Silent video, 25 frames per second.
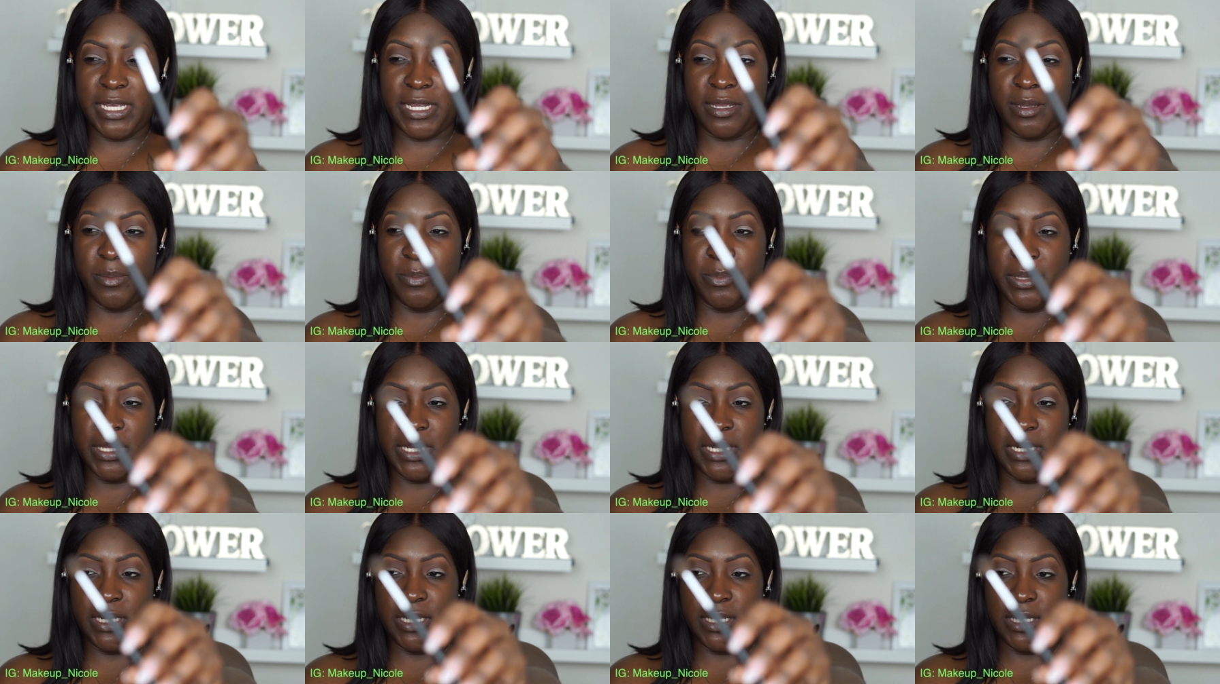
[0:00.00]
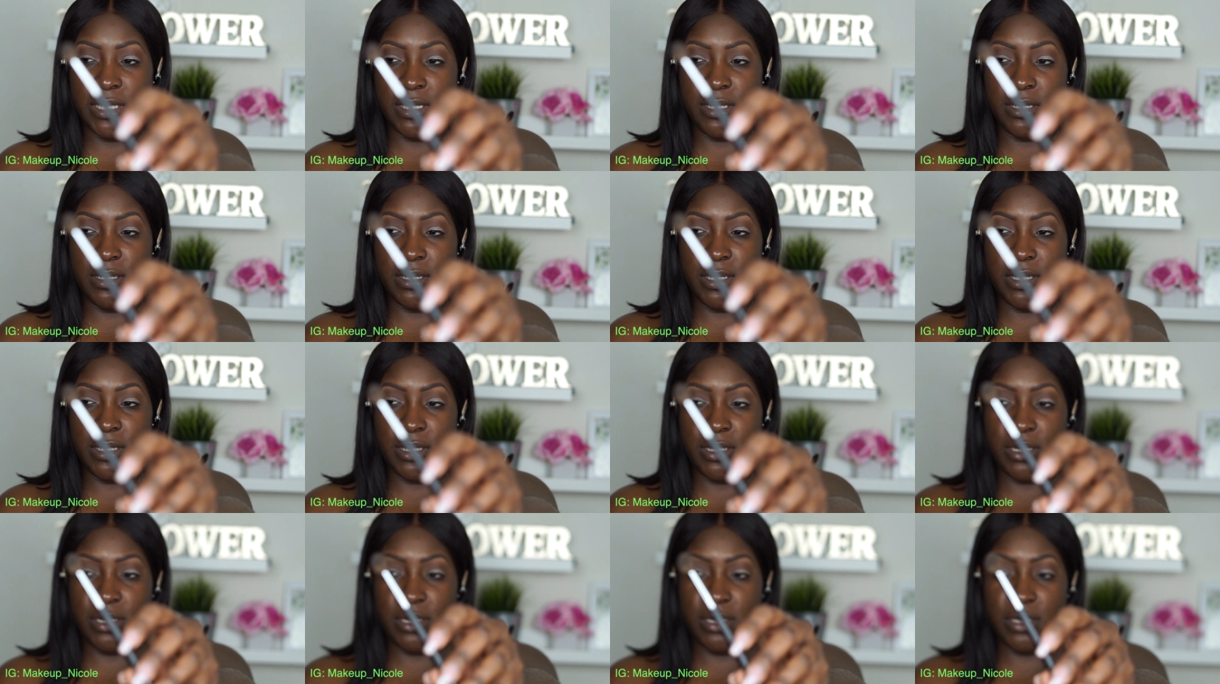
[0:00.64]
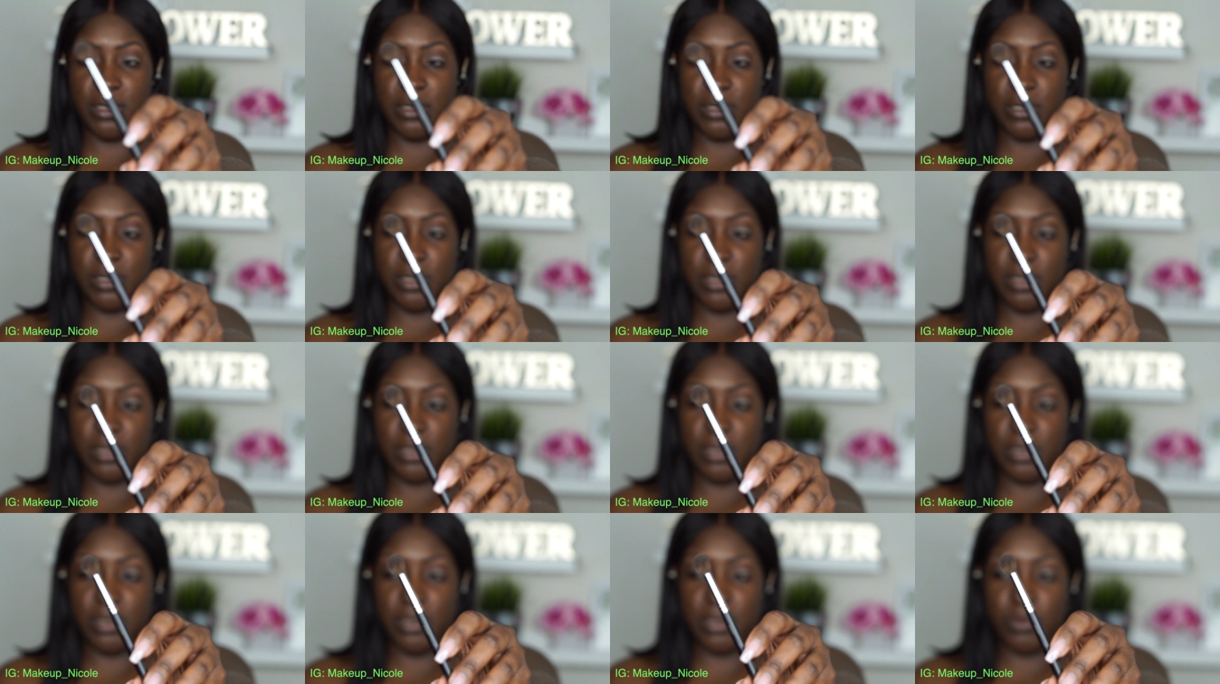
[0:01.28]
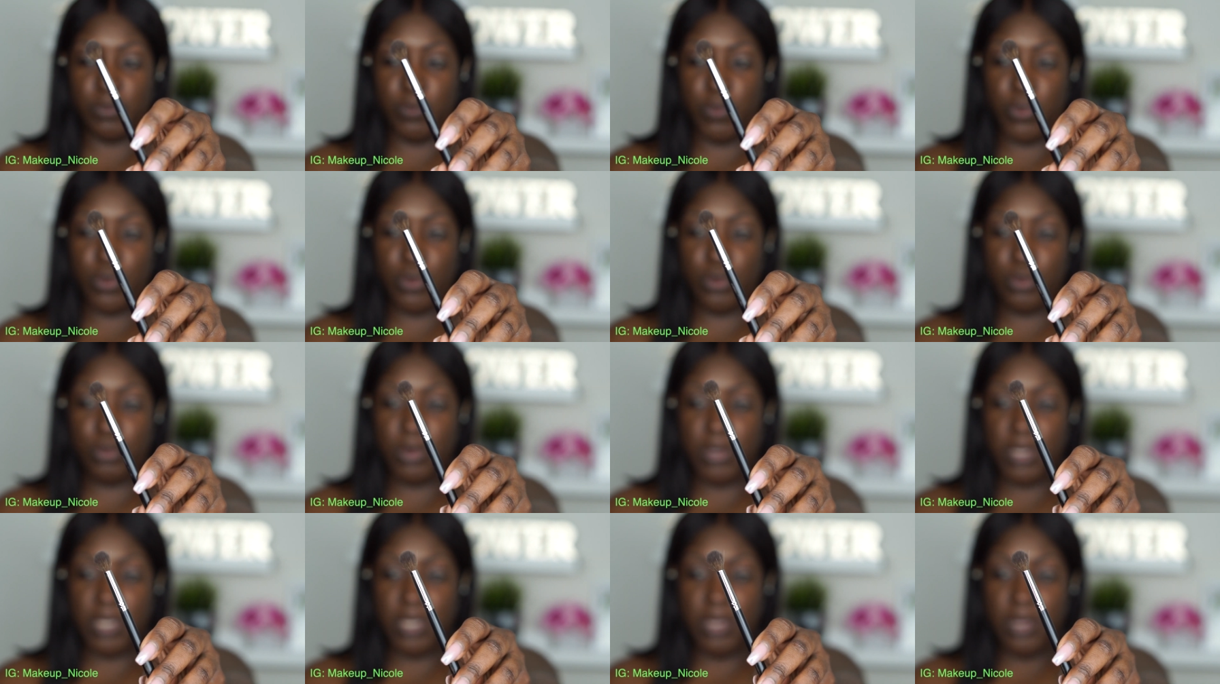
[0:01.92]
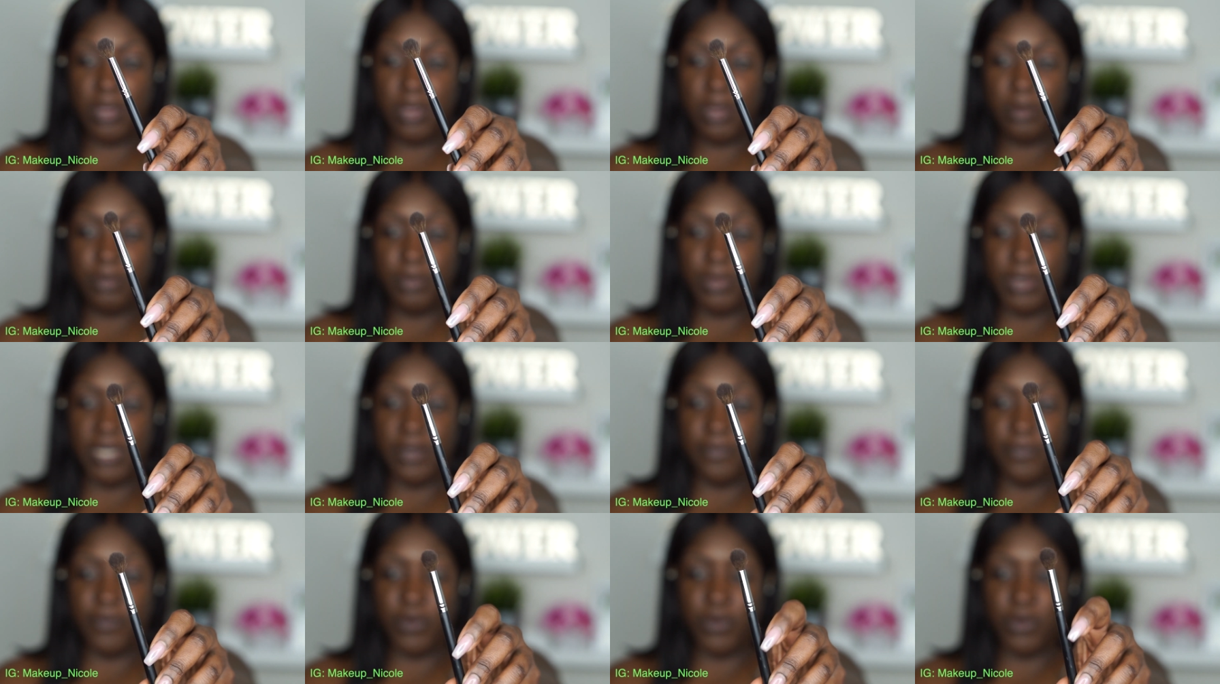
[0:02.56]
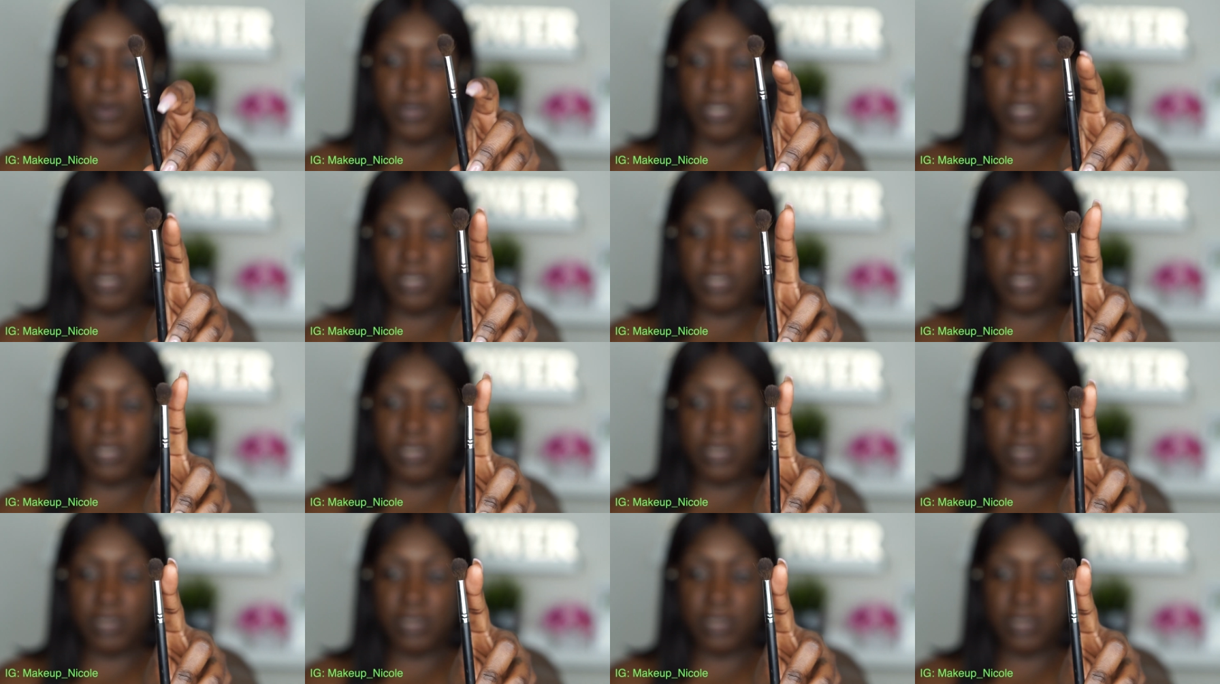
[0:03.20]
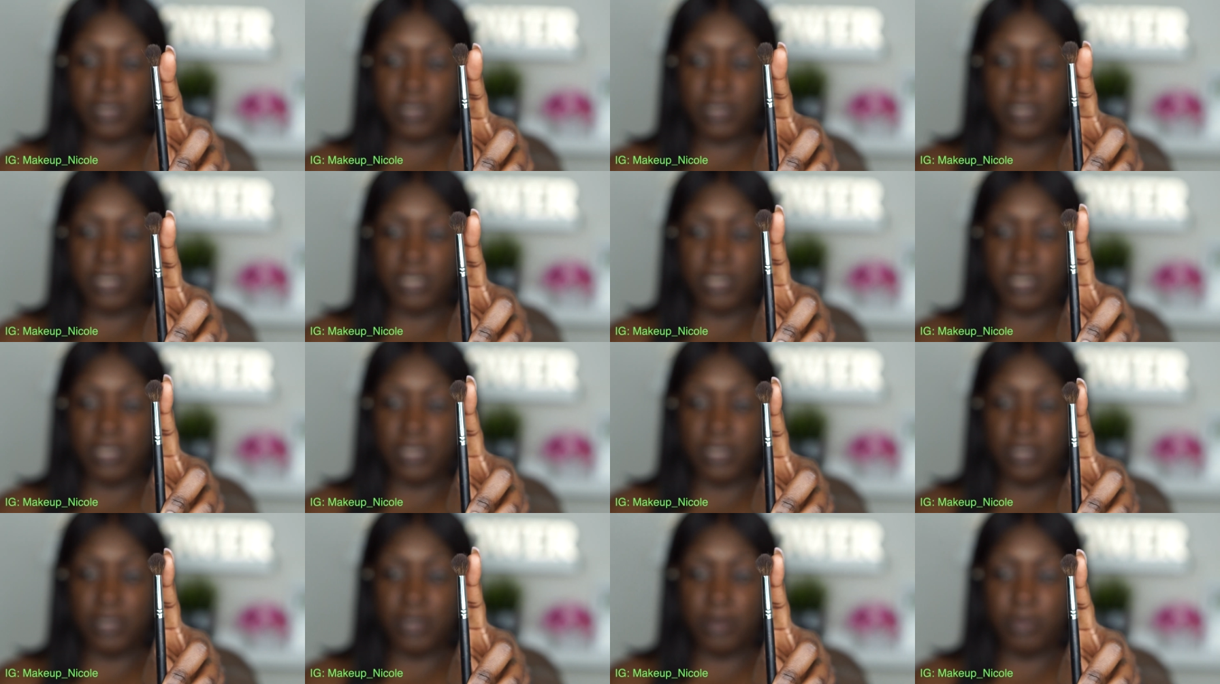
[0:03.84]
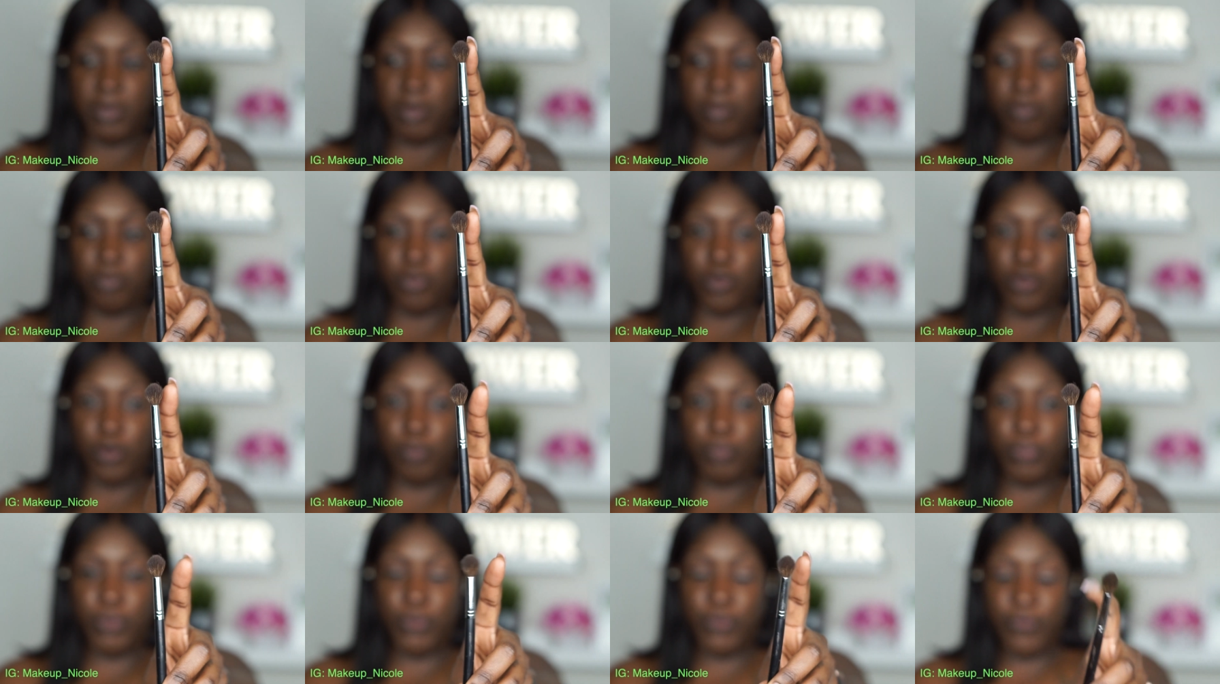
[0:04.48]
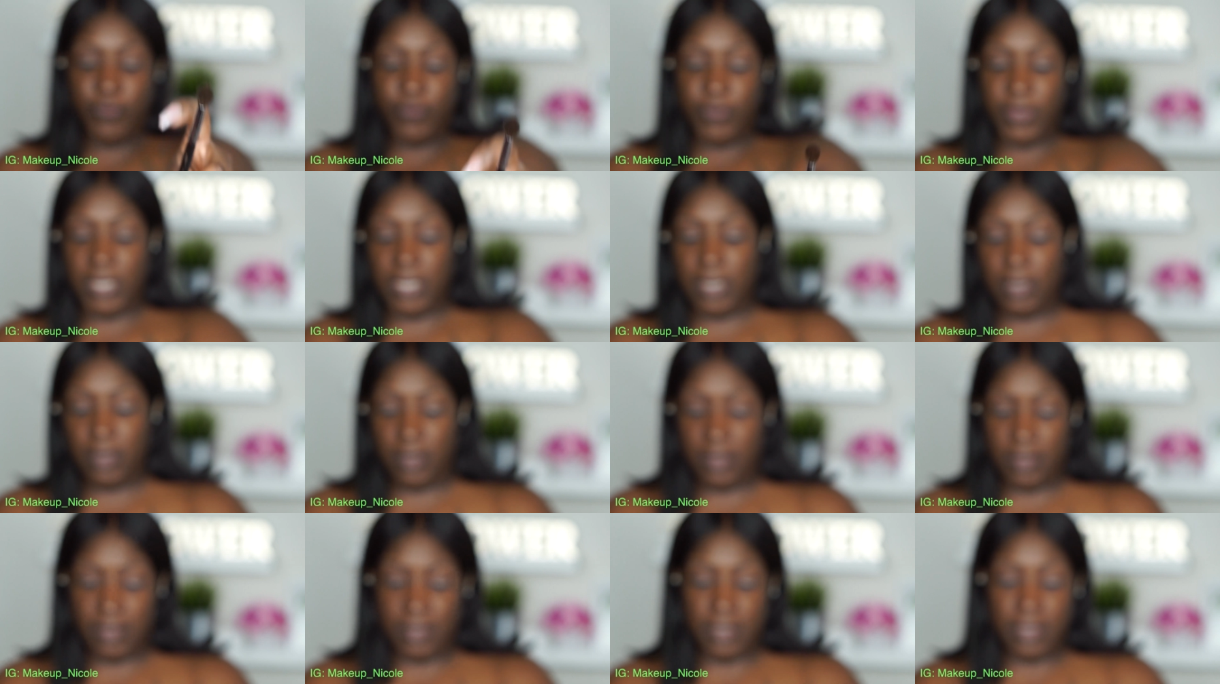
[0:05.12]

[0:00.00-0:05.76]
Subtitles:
like a blend-in, and she's boop, but of course she's a little bit more poofy.